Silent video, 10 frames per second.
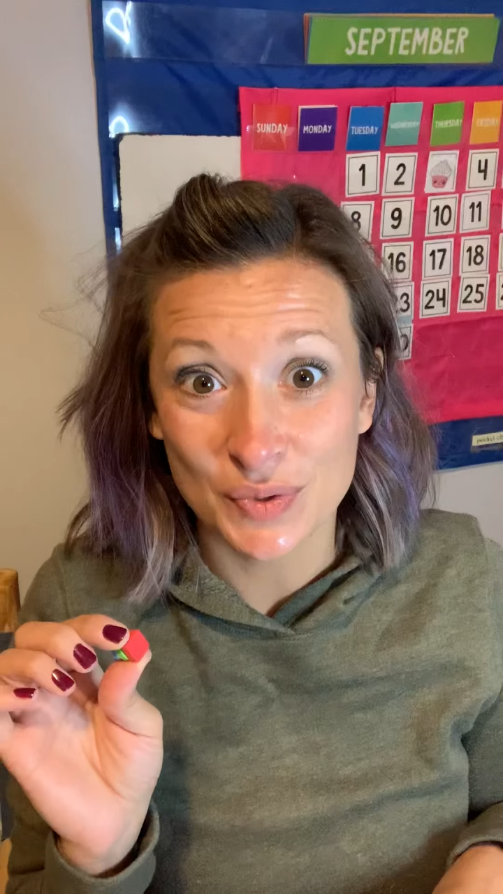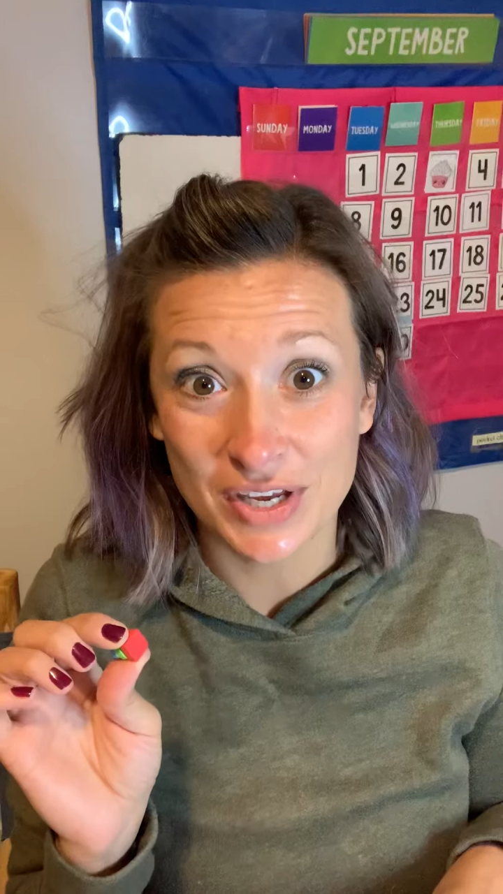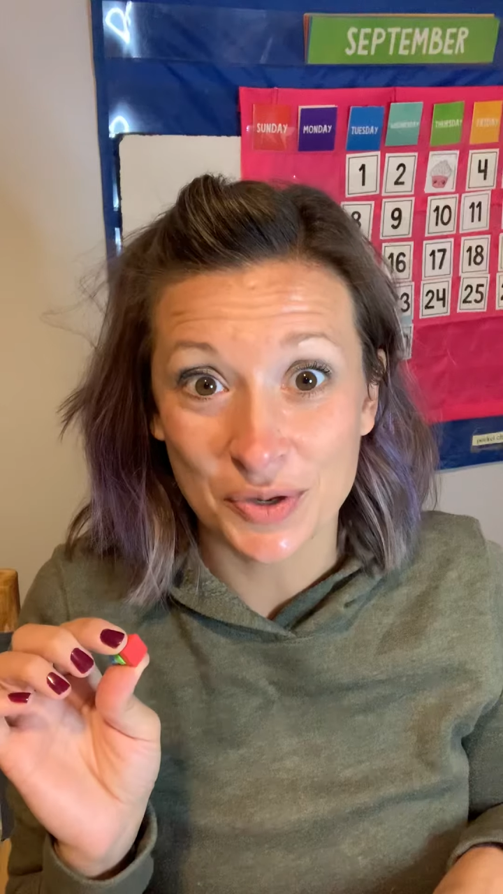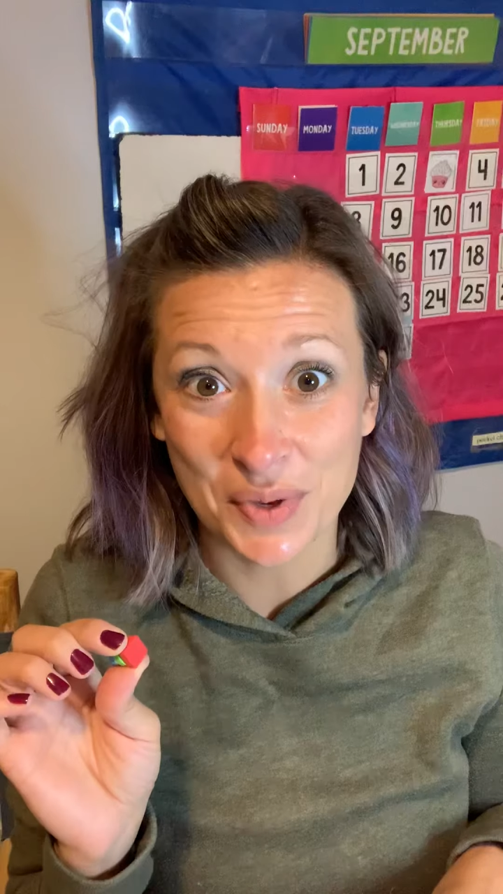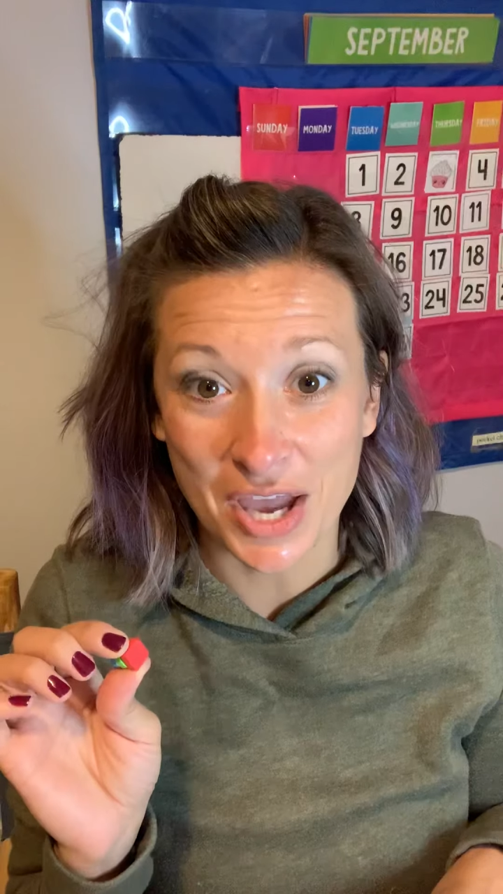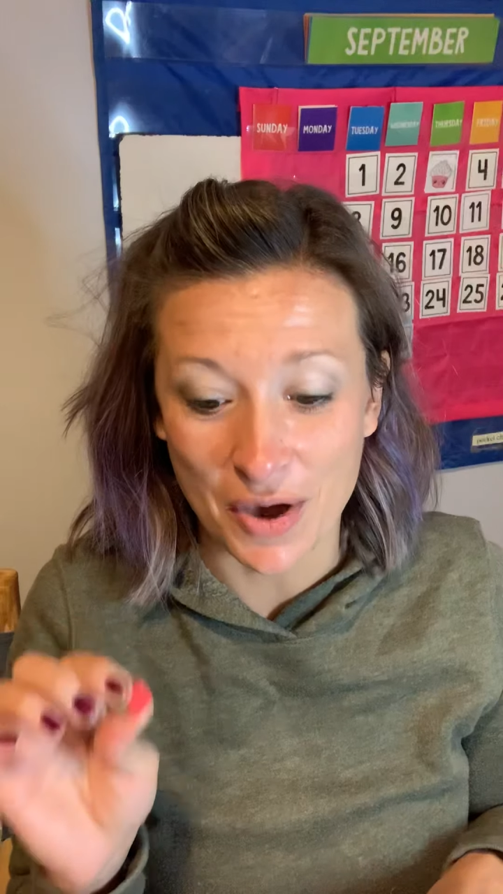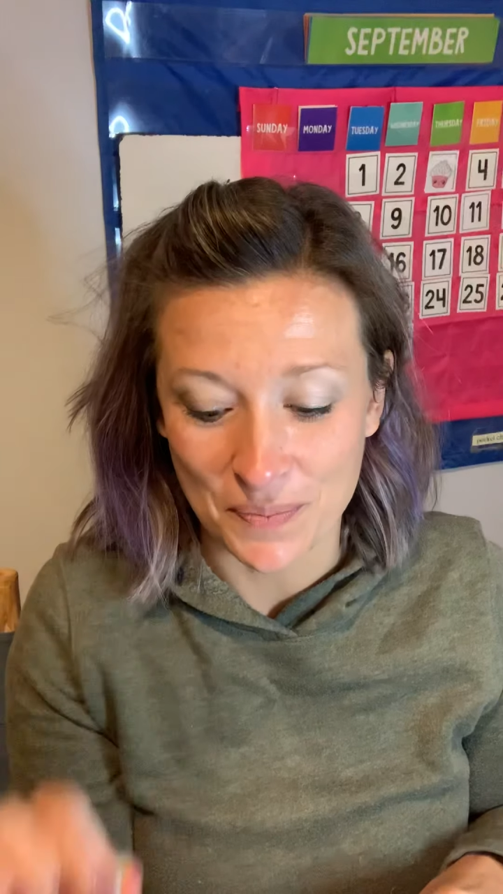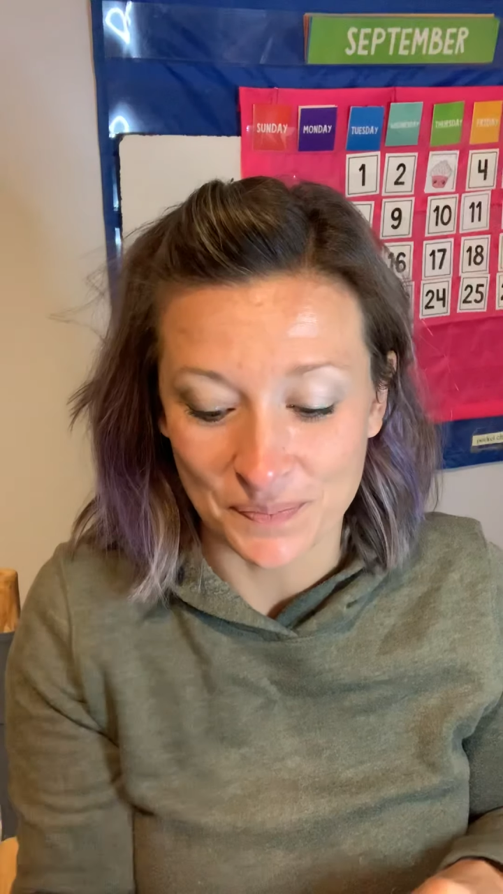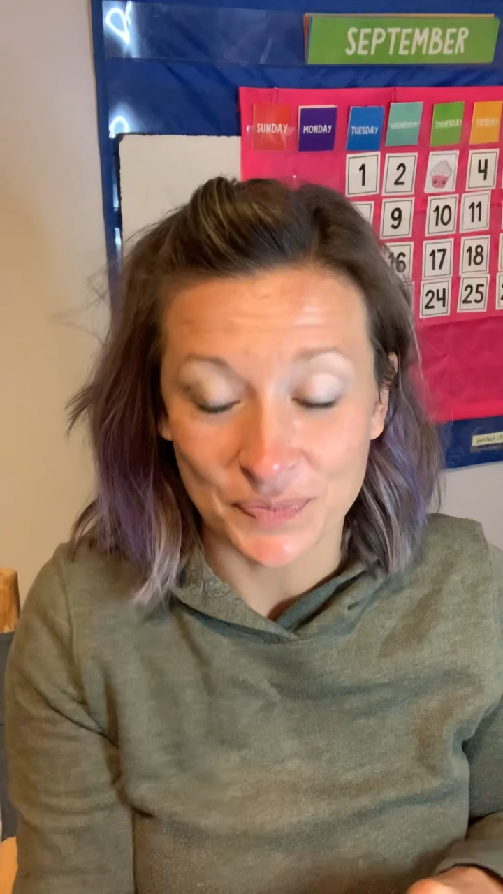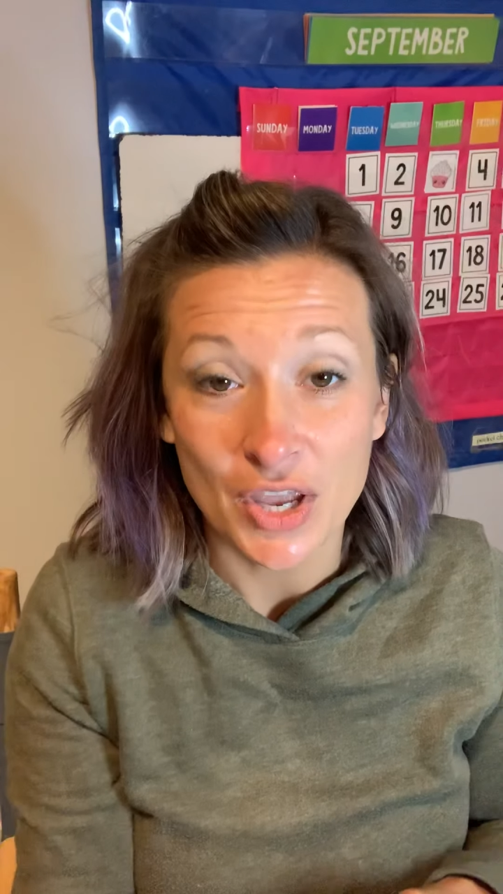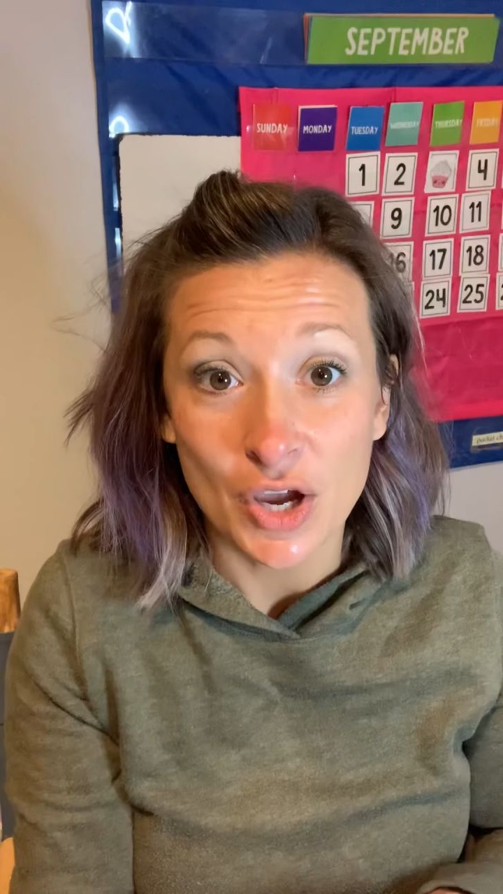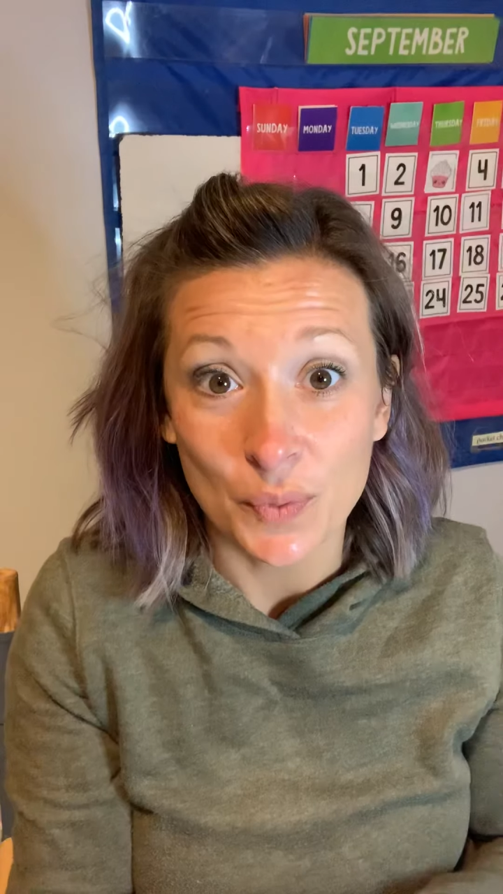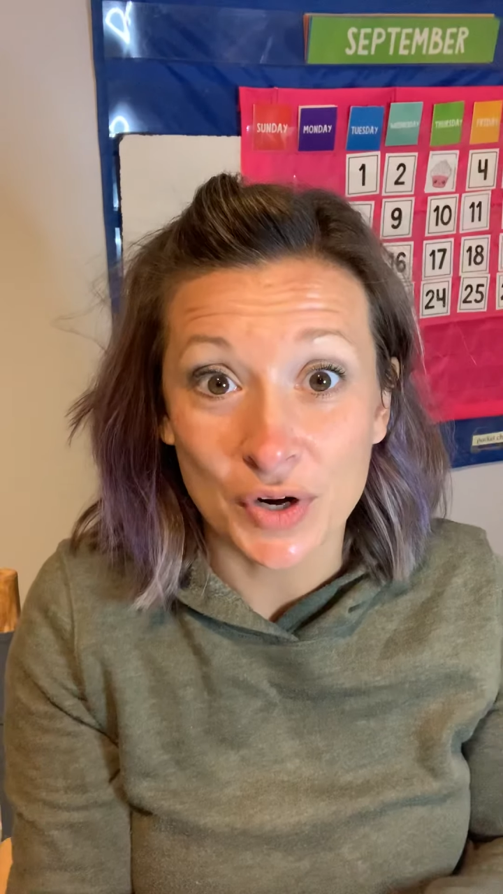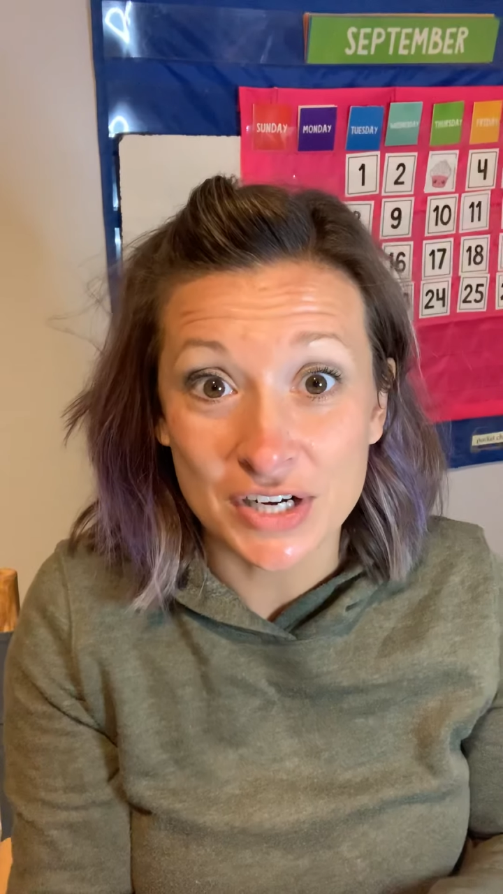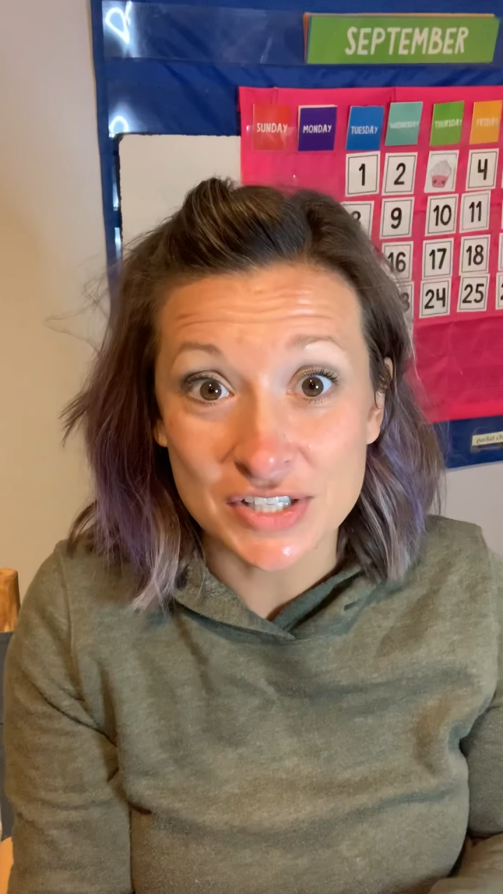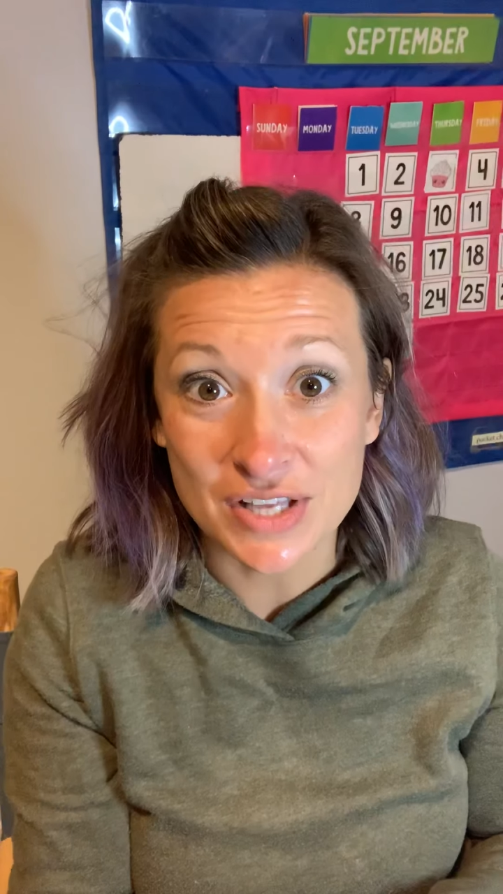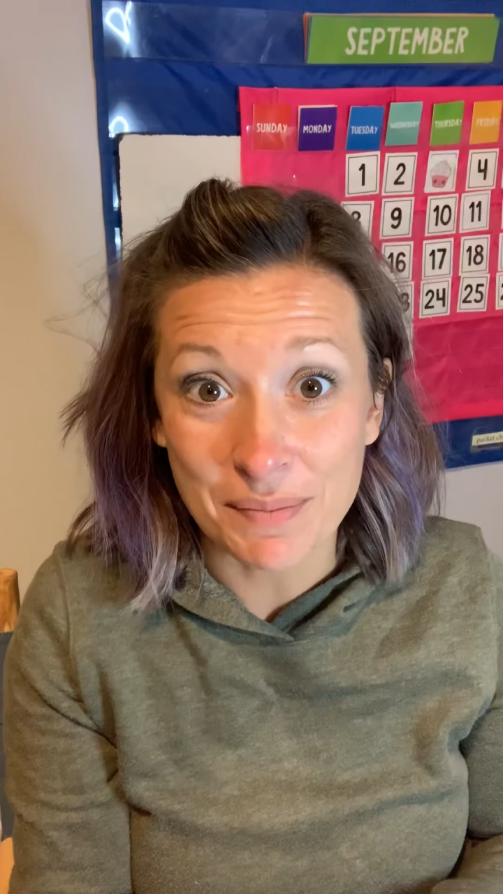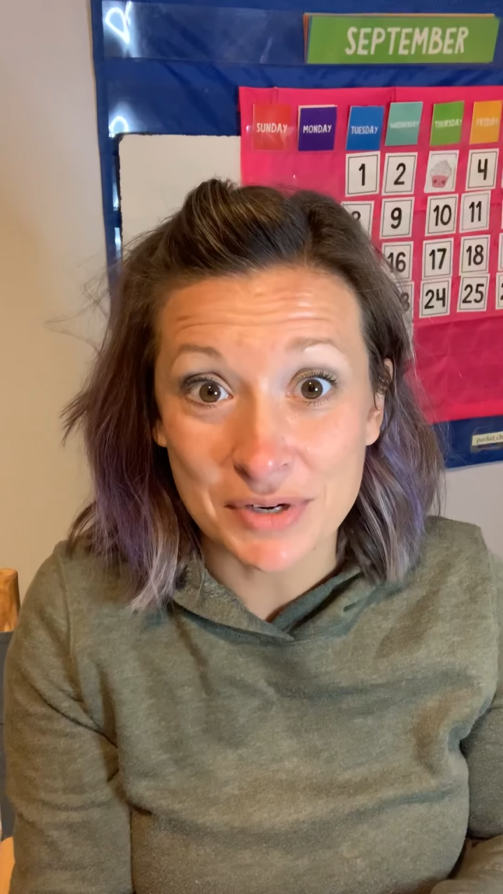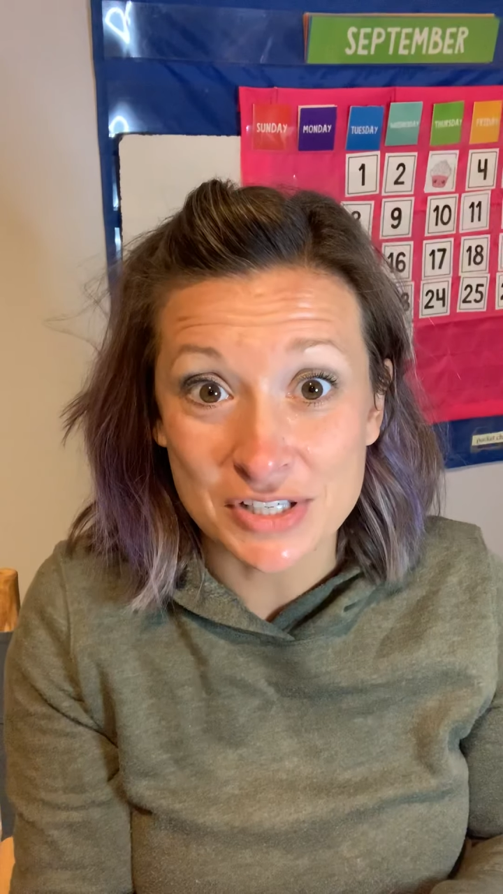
here we go. I'm gonna